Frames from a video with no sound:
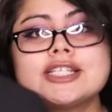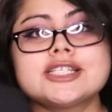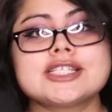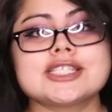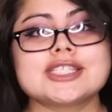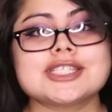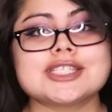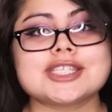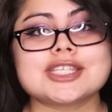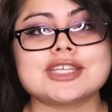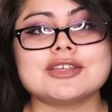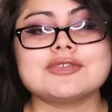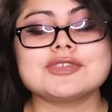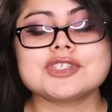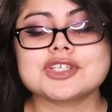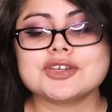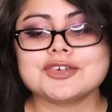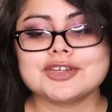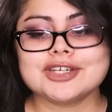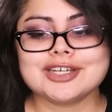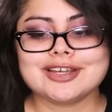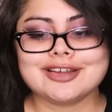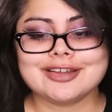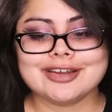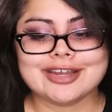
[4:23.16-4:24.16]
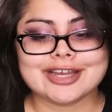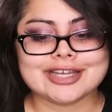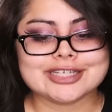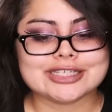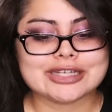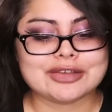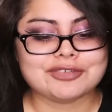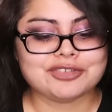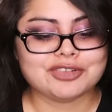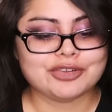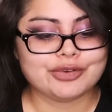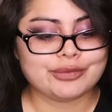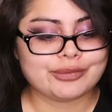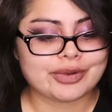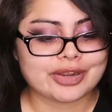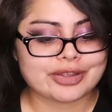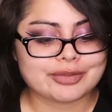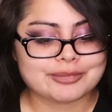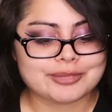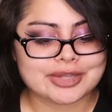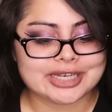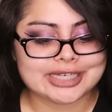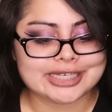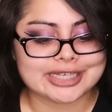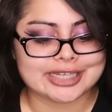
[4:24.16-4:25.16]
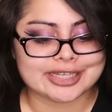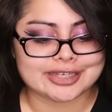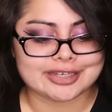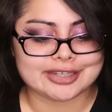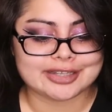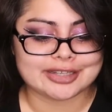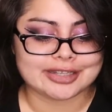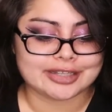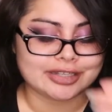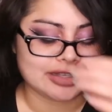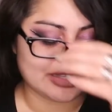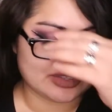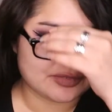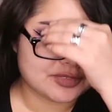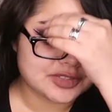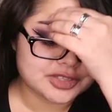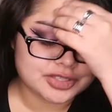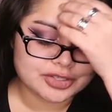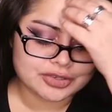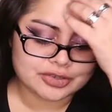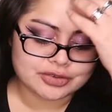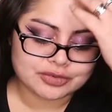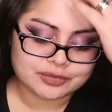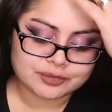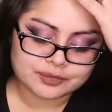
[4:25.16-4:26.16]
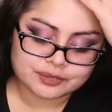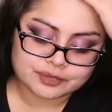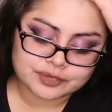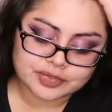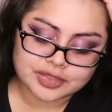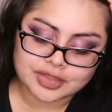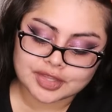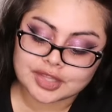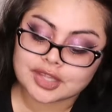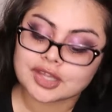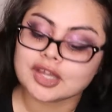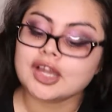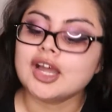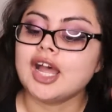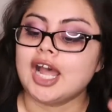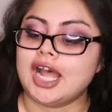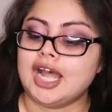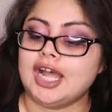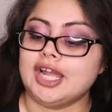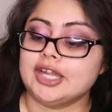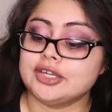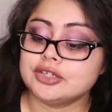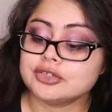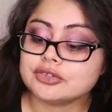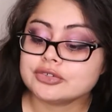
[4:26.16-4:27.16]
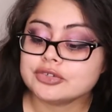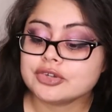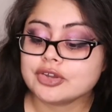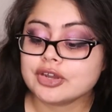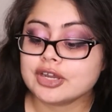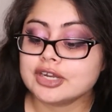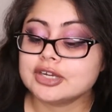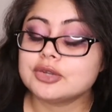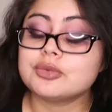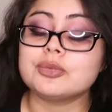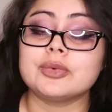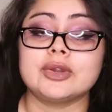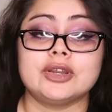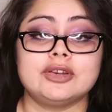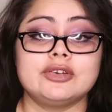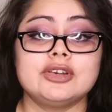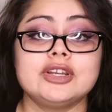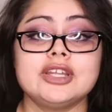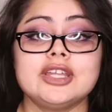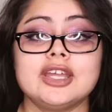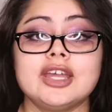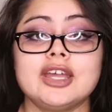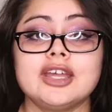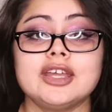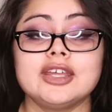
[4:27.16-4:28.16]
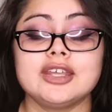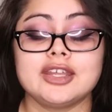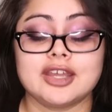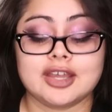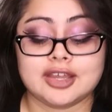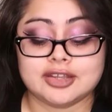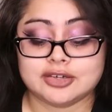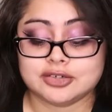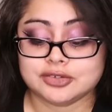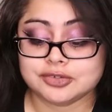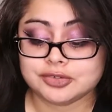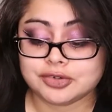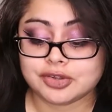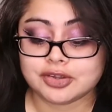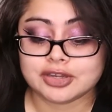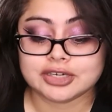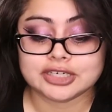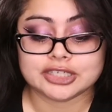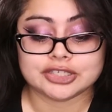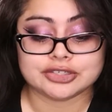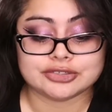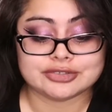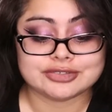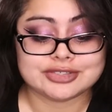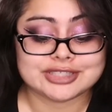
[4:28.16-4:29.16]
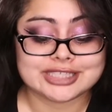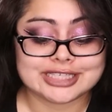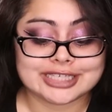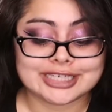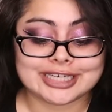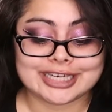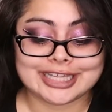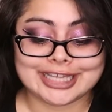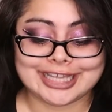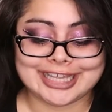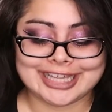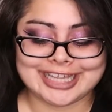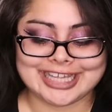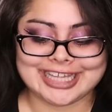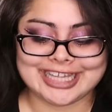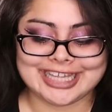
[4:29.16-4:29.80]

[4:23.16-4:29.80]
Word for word: sleeves going on, I definitely recommend getting it even though I don't know how to wear it yet. I don't know how to use it.